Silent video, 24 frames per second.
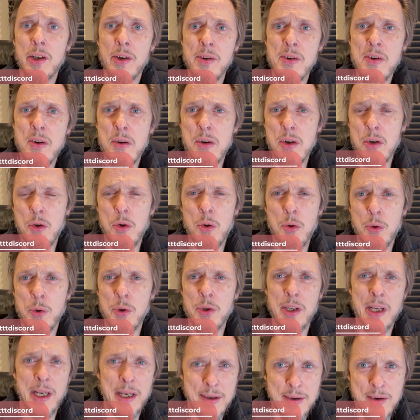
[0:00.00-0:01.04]
it's not a tool
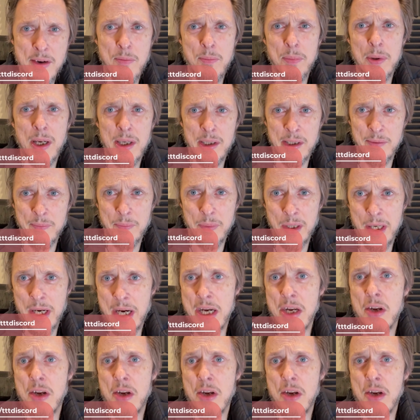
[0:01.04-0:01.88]
set it's not plug and play